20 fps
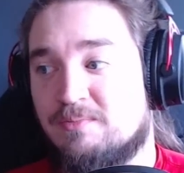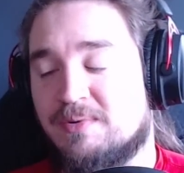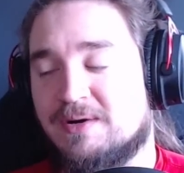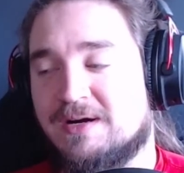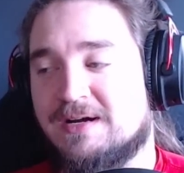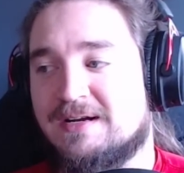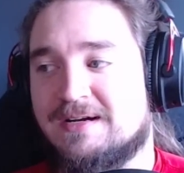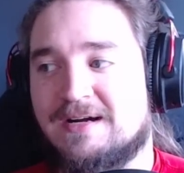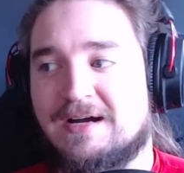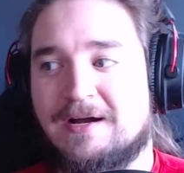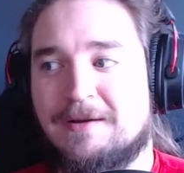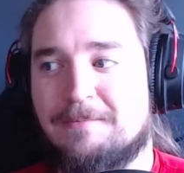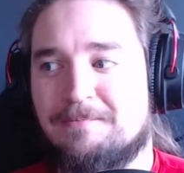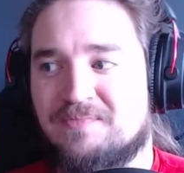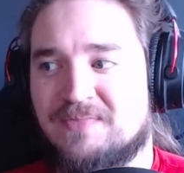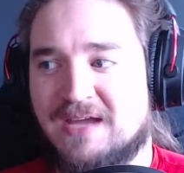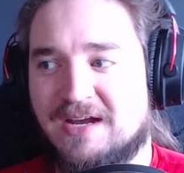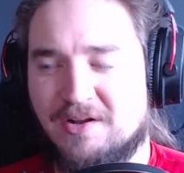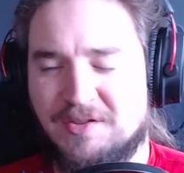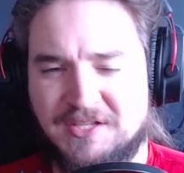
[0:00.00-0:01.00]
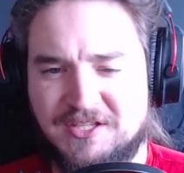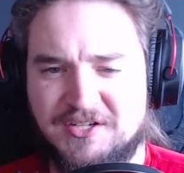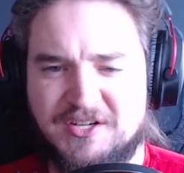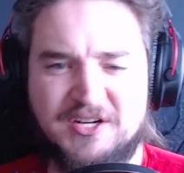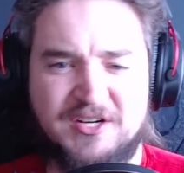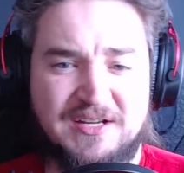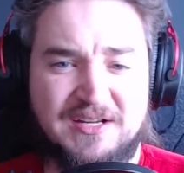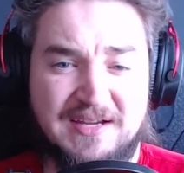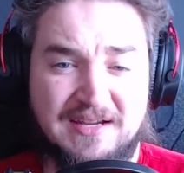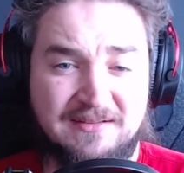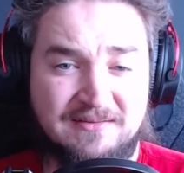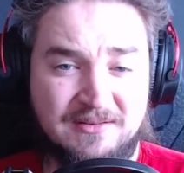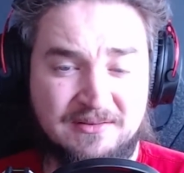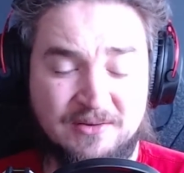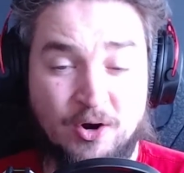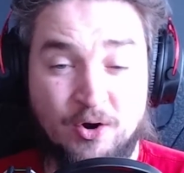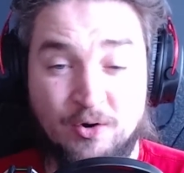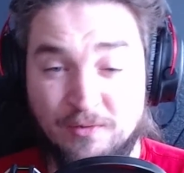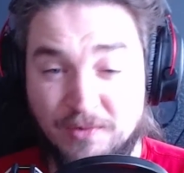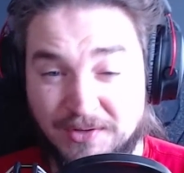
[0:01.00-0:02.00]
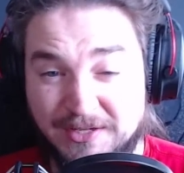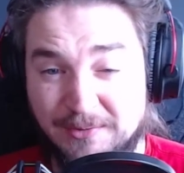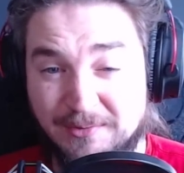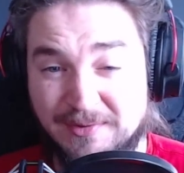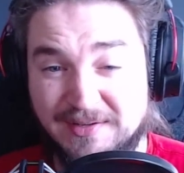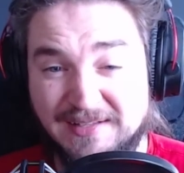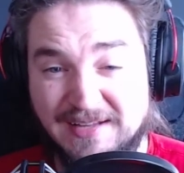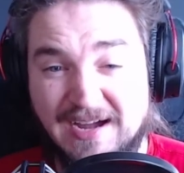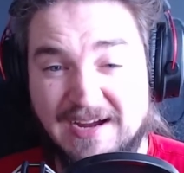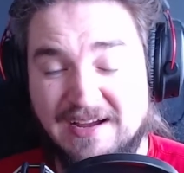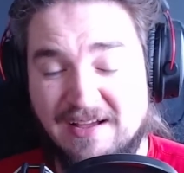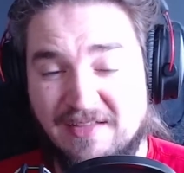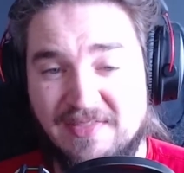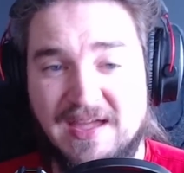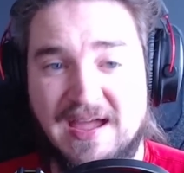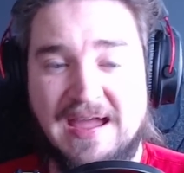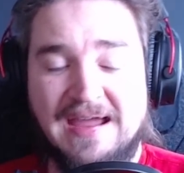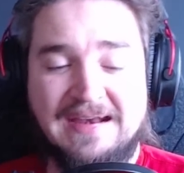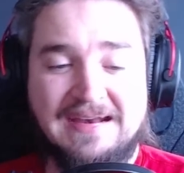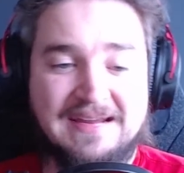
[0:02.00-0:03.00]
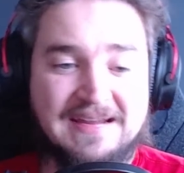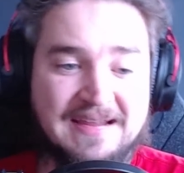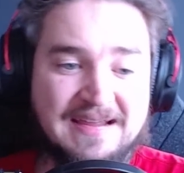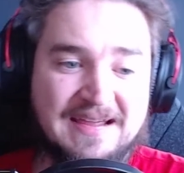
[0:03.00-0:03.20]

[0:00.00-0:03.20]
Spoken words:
But I don't think they're going to overly rely on that.